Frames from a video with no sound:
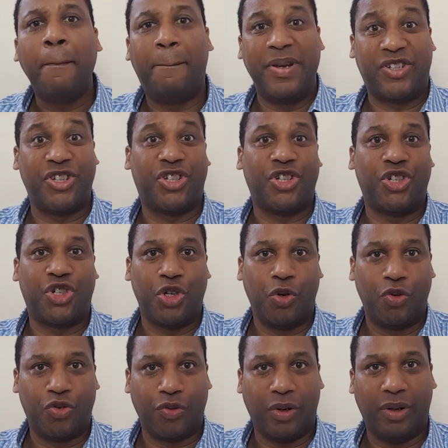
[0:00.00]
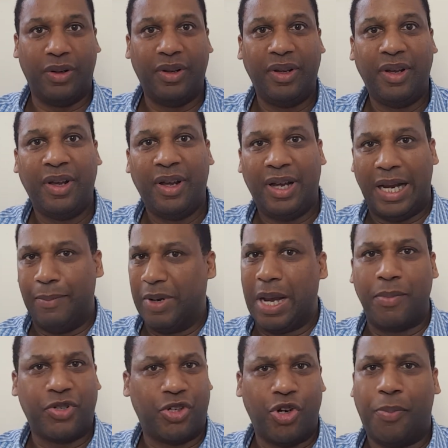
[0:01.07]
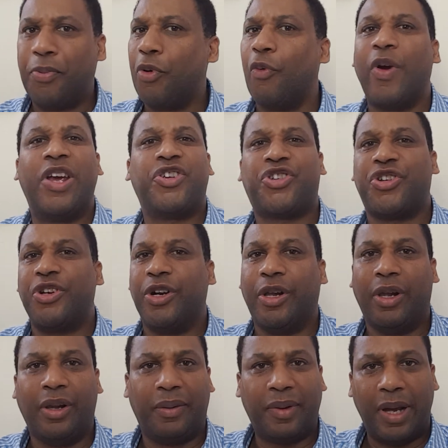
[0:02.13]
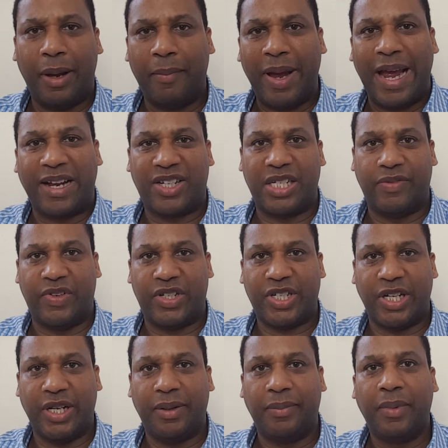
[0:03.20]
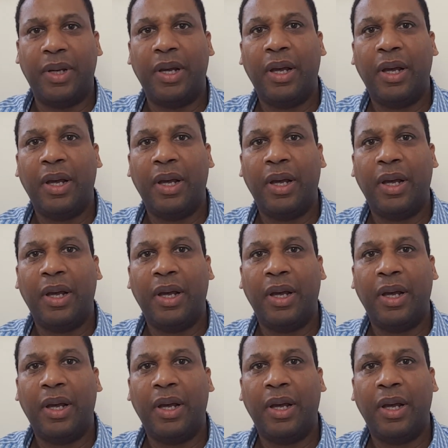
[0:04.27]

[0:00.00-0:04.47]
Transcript: business as usual and becomes an operational activity.